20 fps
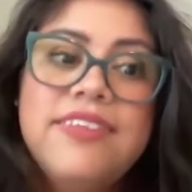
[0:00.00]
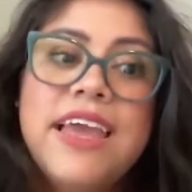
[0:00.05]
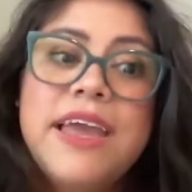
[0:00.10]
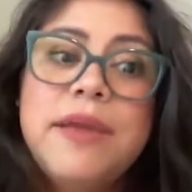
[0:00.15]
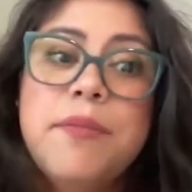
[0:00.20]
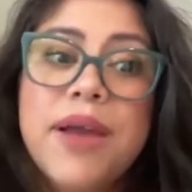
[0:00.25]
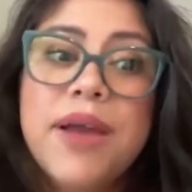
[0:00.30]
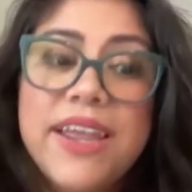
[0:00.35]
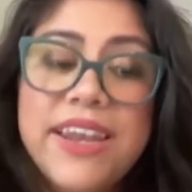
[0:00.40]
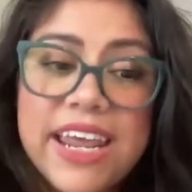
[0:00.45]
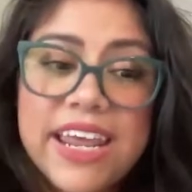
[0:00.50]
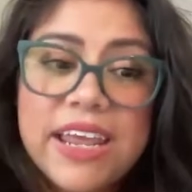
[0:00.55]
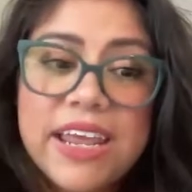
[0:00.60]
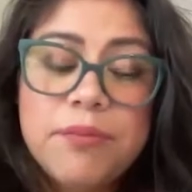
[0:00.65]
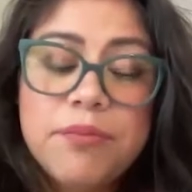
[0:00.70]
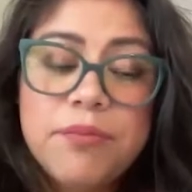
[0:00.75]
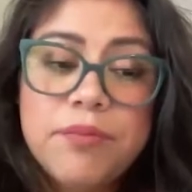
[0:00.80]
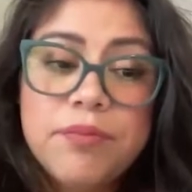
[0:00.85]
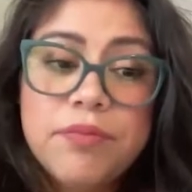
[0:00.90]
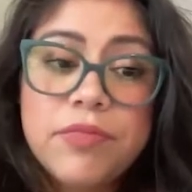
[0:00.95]
Say my
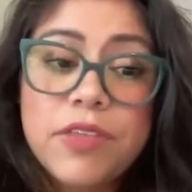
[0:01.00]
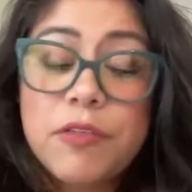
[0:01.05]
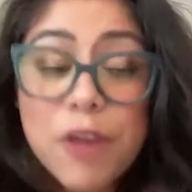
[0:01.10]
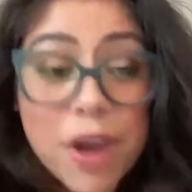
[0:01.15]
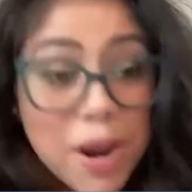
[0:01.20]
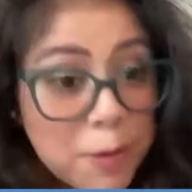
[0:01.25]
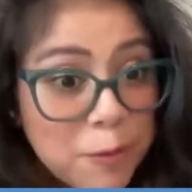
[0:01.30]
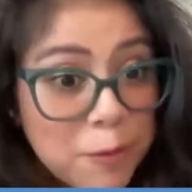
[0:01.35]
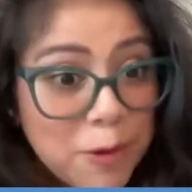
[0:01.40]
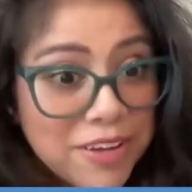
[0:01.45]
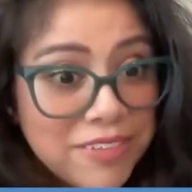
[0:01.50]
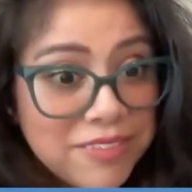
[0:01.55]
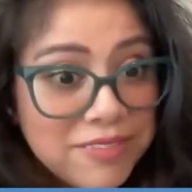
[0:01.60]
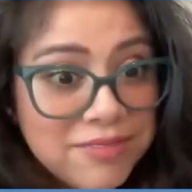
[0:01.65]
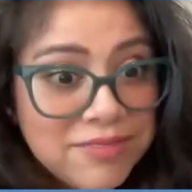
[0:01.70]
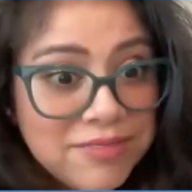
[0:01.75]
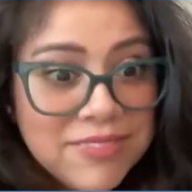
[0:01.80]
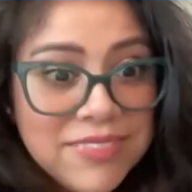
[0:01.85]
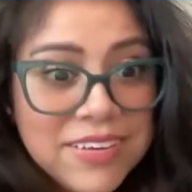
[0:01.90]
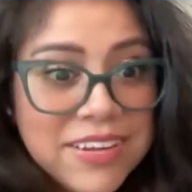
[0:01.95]
name, the right
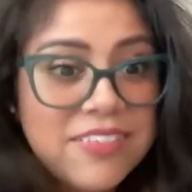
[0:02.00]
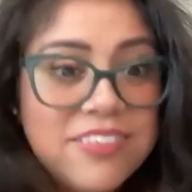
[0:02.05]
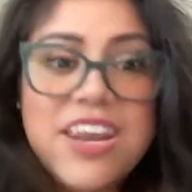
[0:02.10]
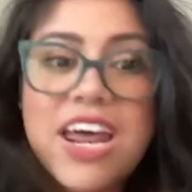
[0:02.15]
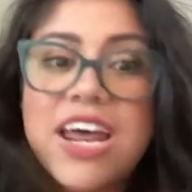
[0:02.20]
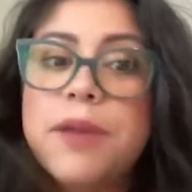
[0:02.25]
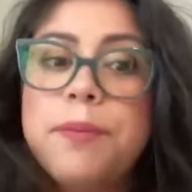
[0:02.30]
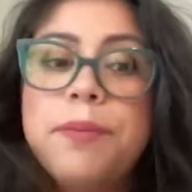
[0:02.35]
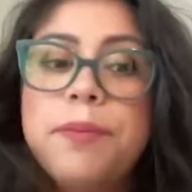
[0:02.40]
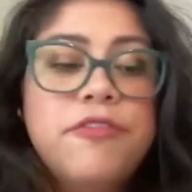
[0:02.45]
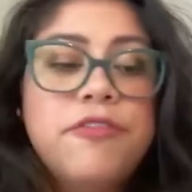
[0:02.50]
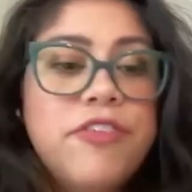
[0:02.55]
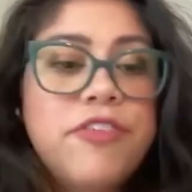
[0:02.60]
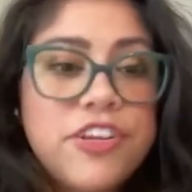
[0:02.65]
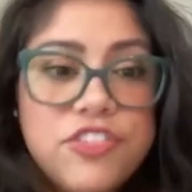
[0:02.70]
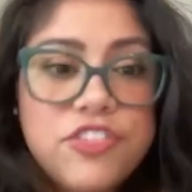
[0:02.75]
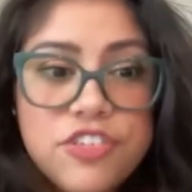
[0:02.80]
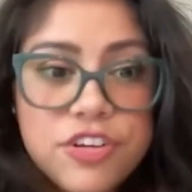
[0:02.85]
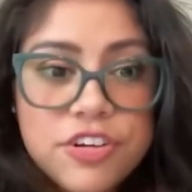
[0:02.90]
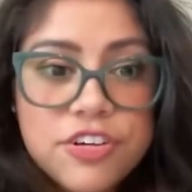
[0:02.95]
one. It's not a
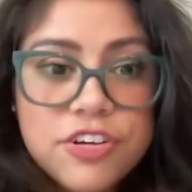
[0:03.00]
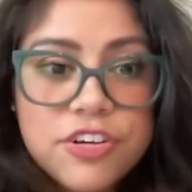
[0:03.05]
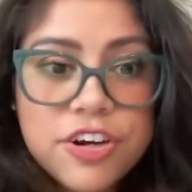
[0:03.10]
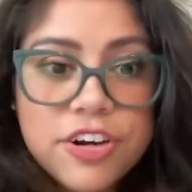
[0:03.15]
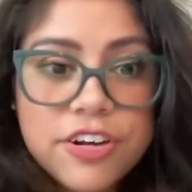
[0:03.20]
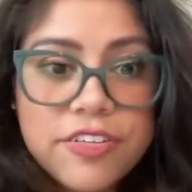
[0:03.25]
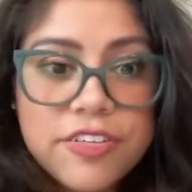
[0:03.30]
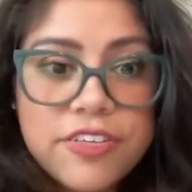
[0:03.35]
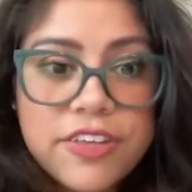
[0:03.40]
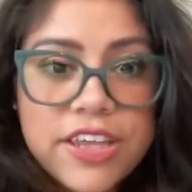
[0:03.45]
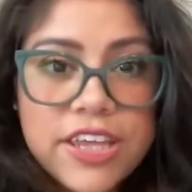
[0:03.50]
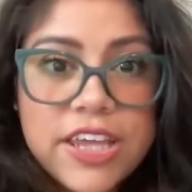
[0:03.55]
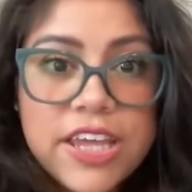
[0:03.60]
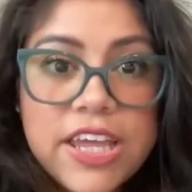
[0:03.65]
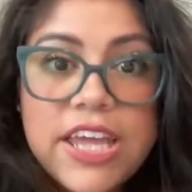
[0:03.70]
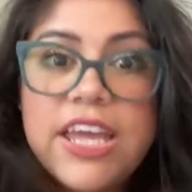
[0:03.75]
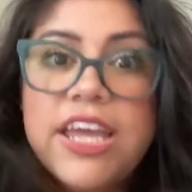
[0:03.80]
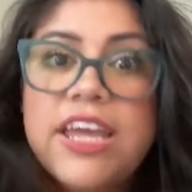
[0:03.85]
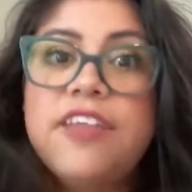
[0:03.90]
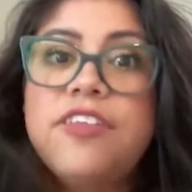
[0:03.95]
professional
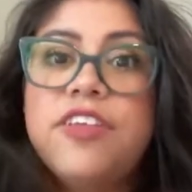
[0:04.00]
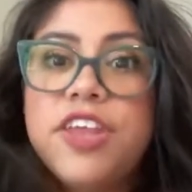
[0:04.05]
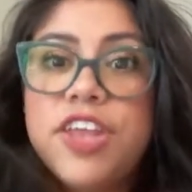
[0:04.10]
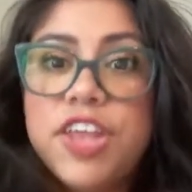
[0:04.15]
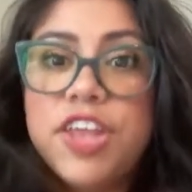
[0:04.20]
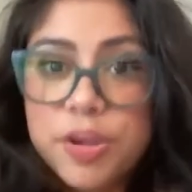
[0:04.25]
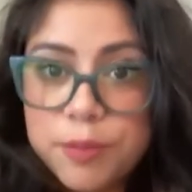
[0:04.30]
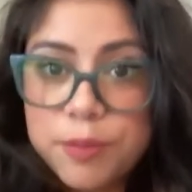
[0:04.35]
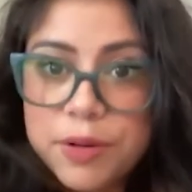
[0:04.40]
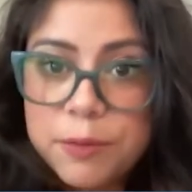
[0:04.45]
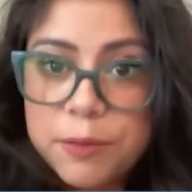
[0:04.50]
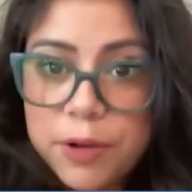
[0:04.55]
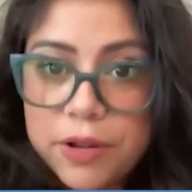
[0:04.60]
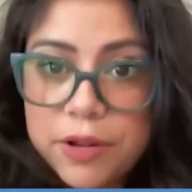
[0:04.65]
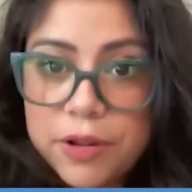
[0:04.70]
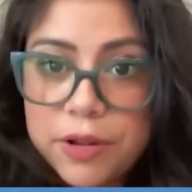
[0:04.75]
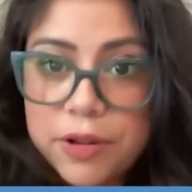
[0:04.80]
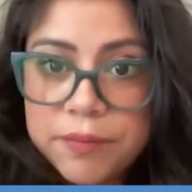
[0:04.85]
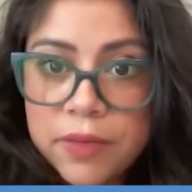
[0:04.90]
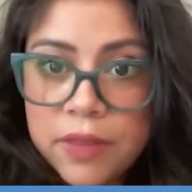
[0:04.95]
courtesy, it's a human
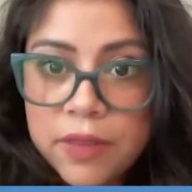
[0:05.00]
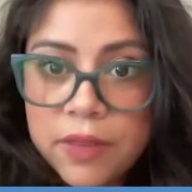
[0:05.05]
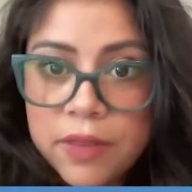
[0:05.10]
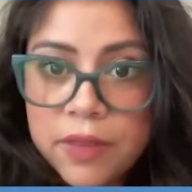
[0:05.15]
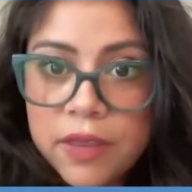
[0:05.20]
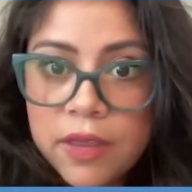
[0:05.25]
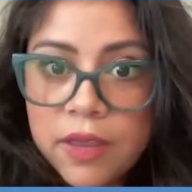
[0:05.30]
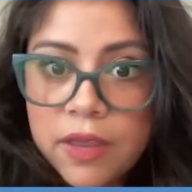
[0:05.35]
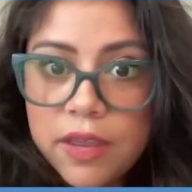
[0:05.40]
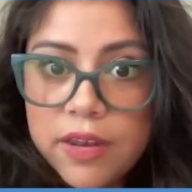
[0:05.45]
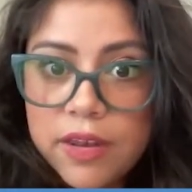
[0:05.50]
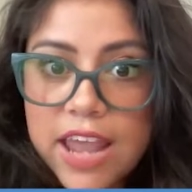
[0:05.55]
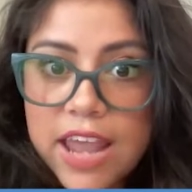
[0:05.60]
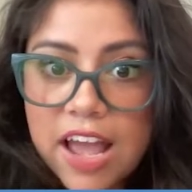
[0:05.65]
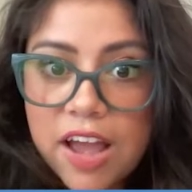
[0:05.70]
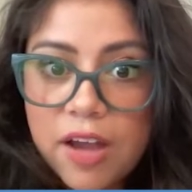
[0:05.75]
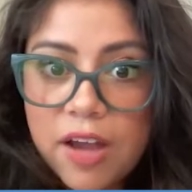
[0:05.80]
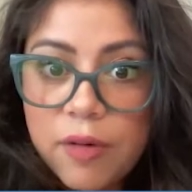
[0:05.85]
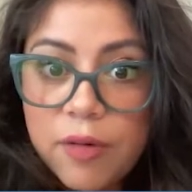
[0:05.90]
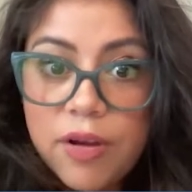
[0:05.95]
one.
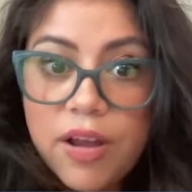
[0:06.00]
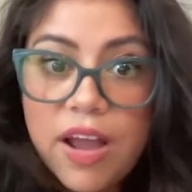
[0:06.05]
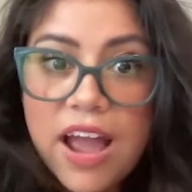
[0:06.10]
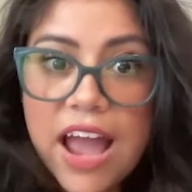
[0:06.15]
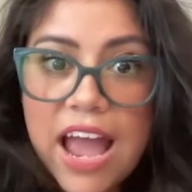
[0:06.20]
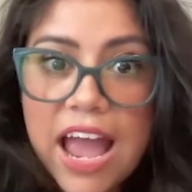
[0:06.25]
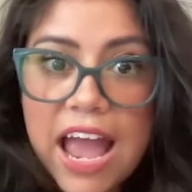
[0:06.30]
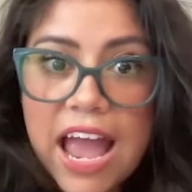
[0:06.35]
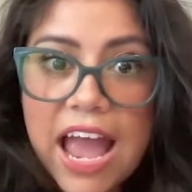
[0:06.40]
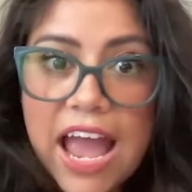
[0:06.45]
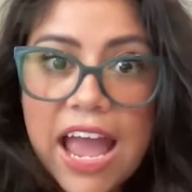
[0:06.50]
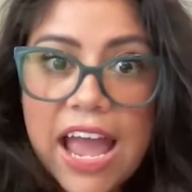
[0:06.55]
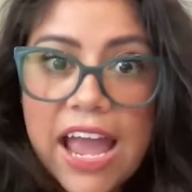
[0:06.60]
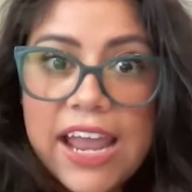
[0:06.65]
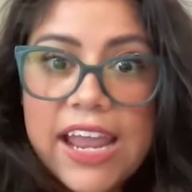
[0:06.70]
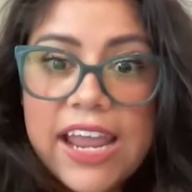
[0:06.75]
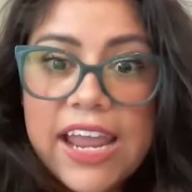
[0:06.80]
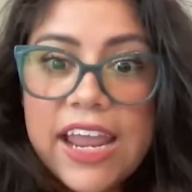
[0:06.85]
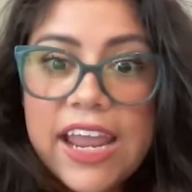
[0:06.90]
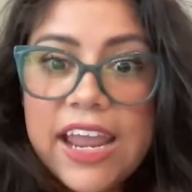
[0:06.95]
Now,
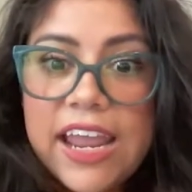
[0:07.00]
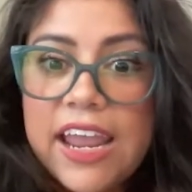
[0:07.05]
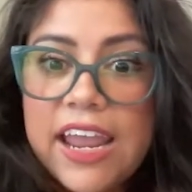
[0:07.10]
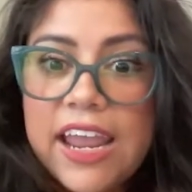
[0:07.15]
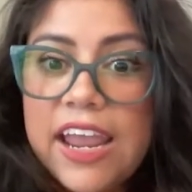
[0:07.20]
I